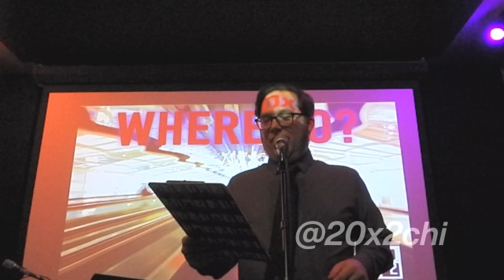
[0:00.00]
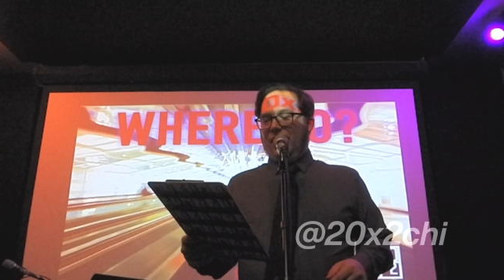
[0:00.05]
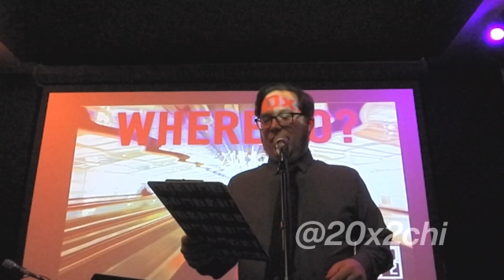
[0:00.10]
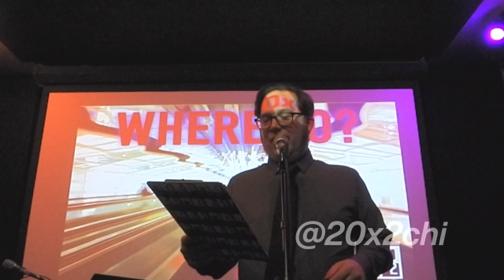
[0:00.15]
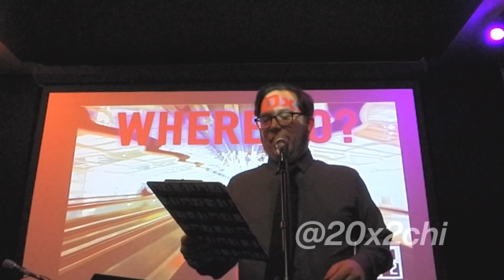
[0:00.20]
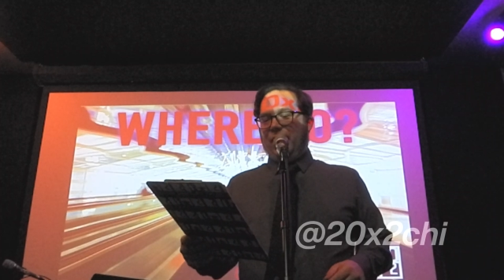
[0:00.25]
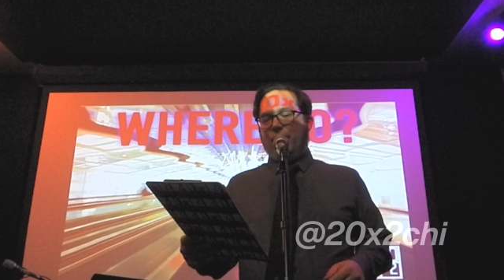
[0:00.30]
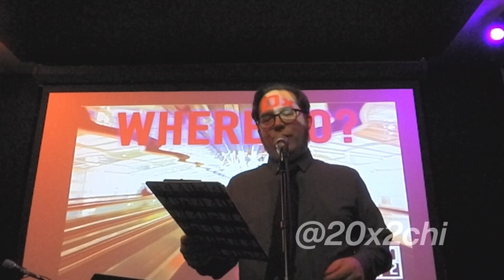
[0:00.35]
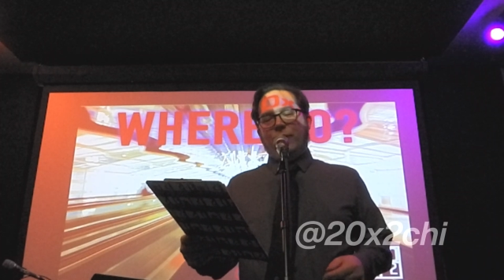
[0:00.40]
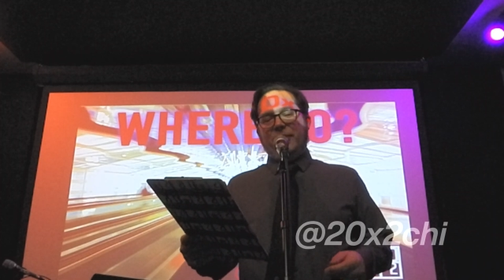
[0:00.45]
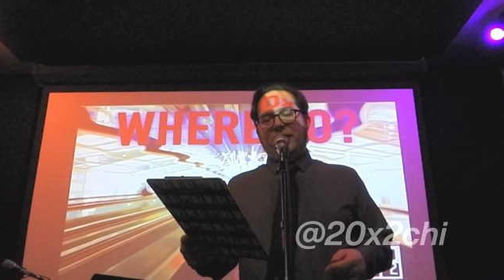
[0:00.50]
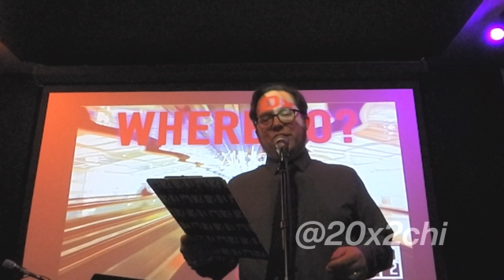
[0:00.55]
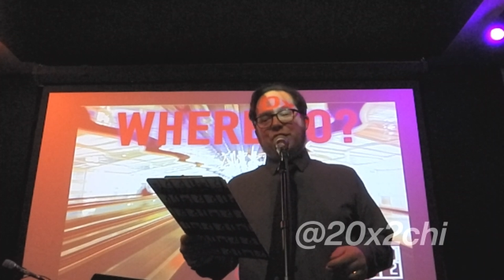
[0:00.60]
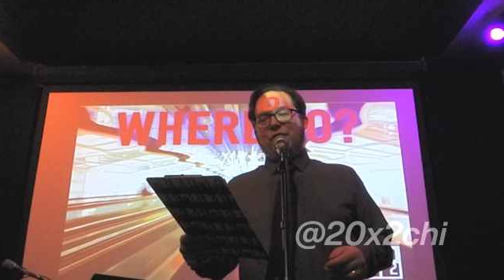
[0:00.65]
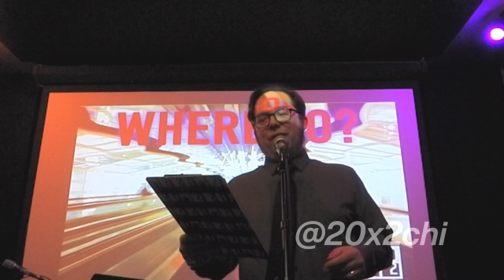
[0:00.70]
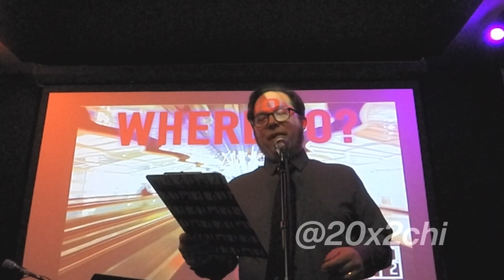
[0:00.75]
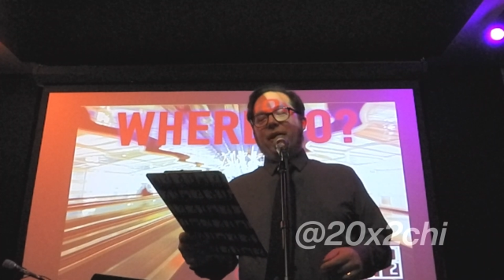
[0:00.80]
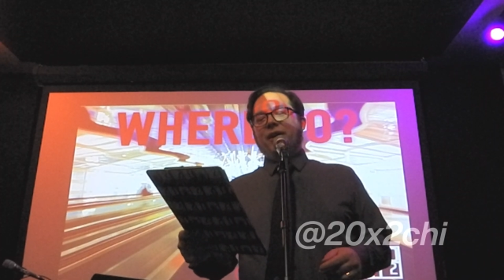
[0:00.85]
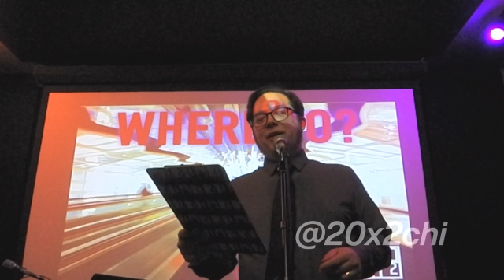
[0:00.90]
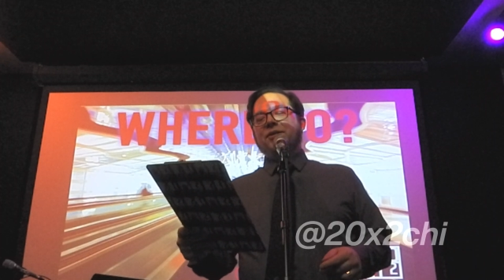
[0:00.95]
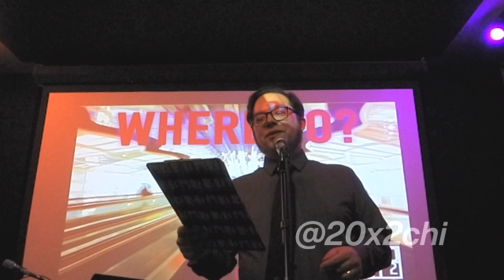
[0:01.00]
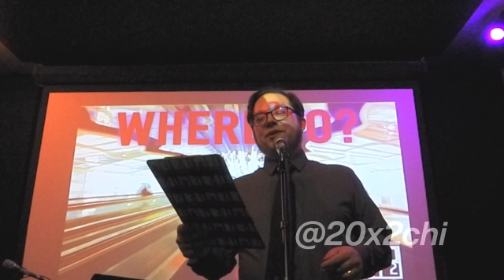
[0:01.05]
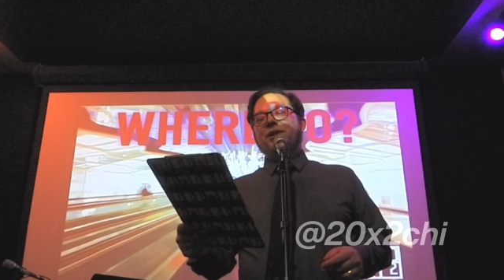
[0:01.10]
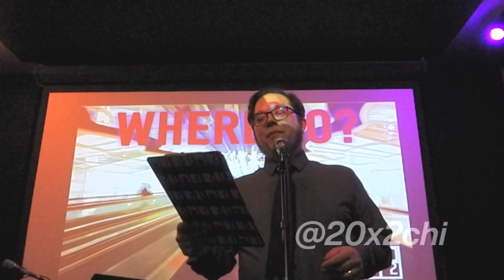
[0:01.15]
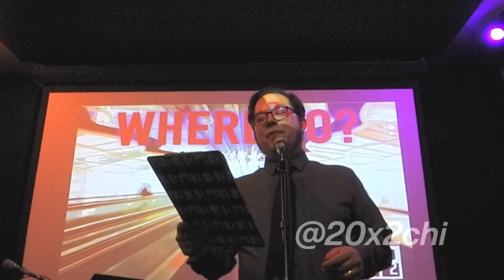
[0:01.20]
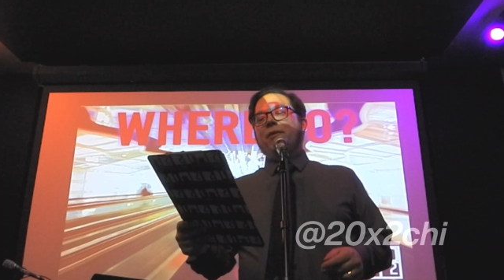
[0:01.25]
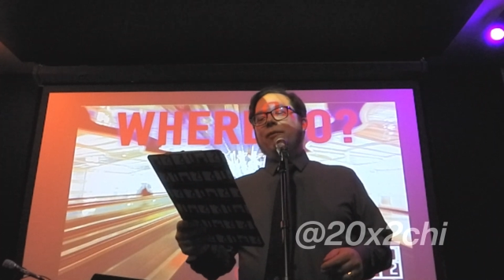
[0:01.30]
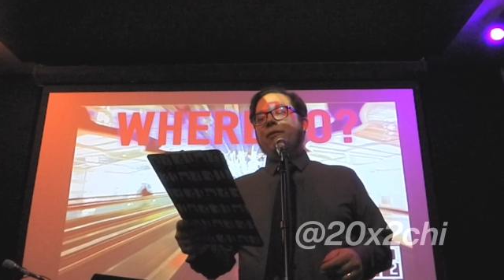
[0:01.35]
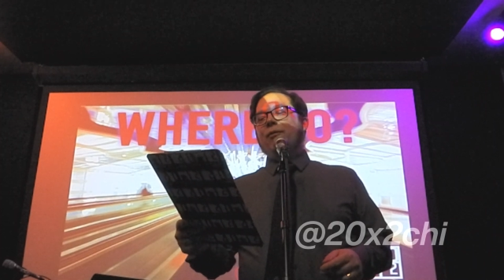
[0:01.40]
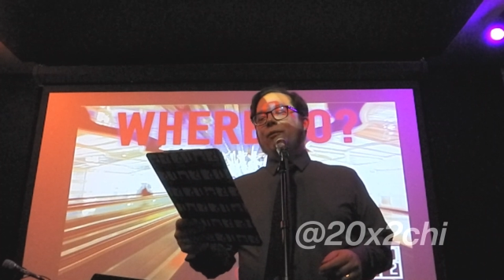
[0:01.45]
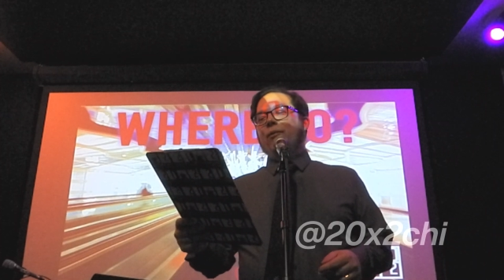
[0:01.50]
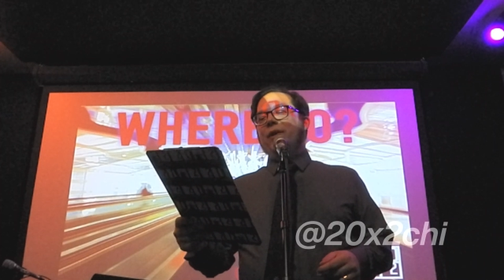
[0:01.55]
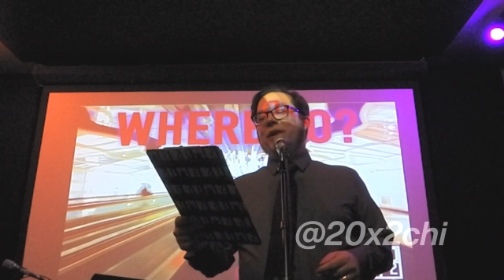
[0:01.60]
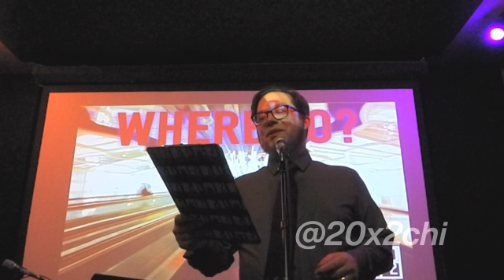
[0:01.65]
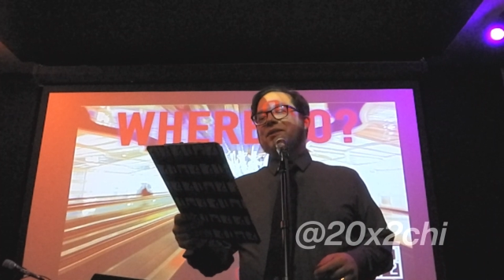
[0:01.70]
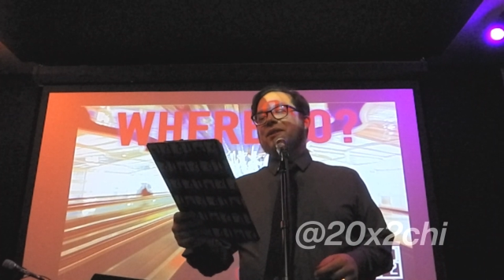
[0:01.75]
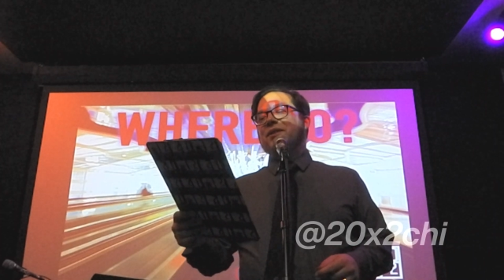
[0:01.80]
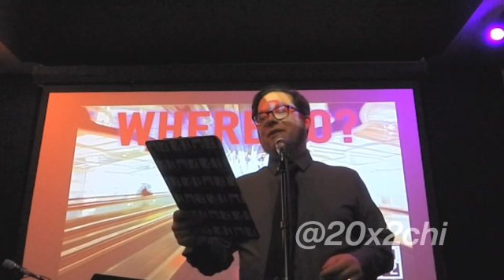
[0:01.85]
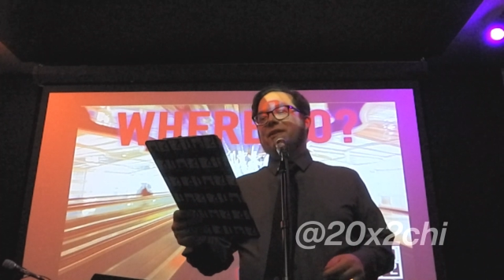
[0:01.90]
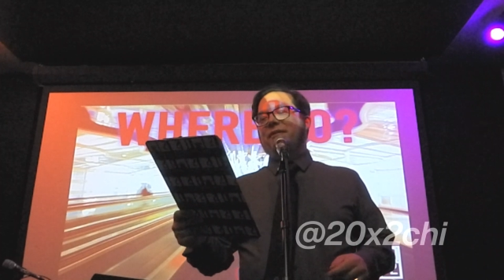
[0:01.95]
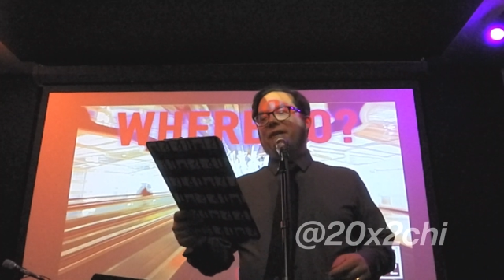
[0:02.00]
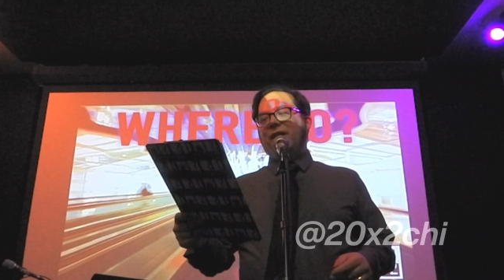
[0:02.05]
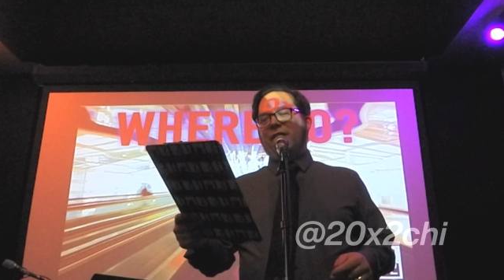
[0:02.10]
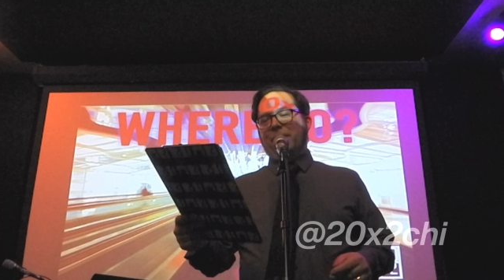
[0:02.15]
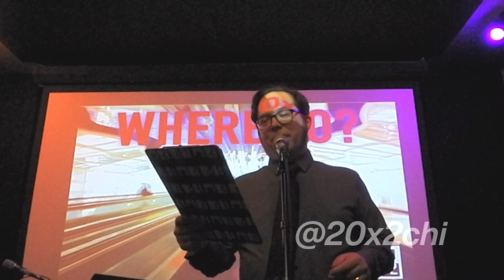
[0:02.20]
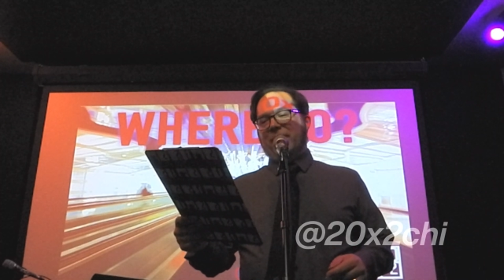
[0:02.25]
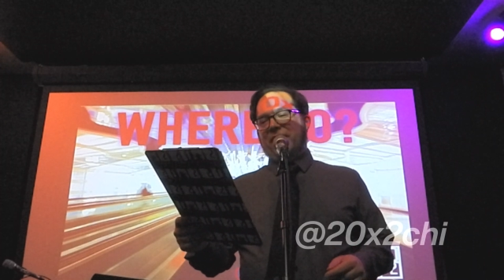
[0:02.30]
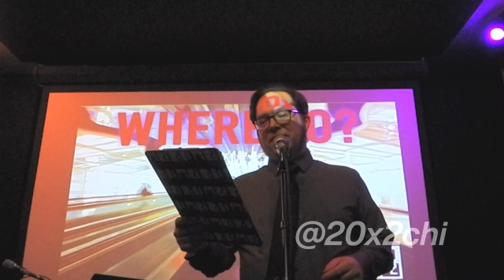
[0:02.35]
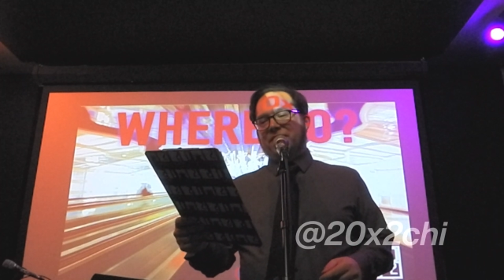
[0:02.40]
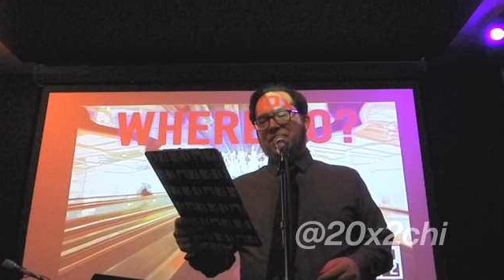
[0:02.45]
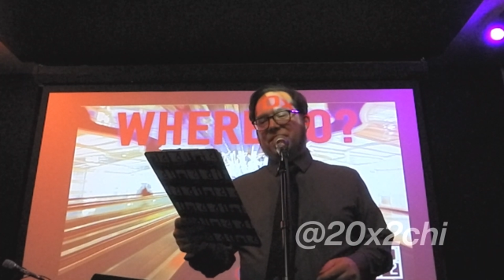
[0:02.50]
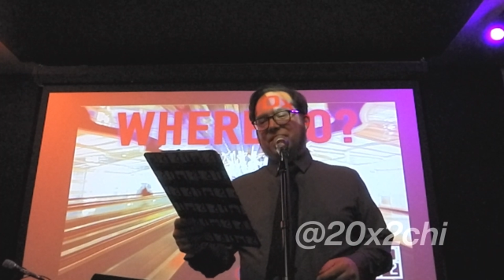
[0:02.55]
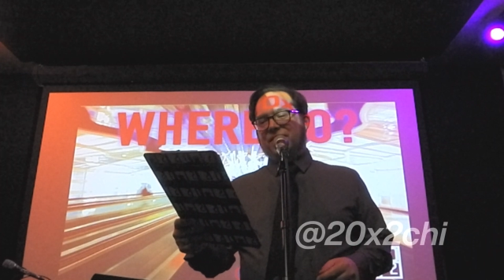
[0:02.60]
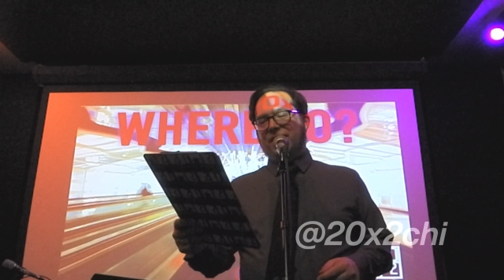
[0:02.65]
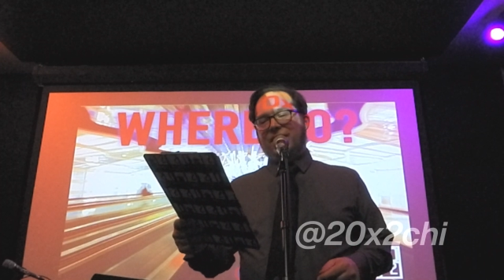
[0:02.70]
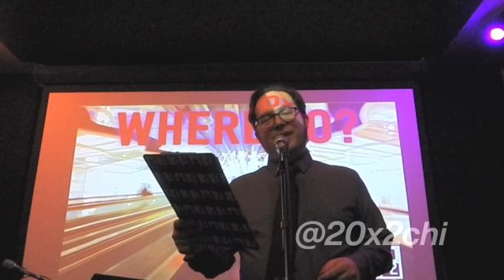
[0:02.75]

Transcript: He will be sharing some recent developments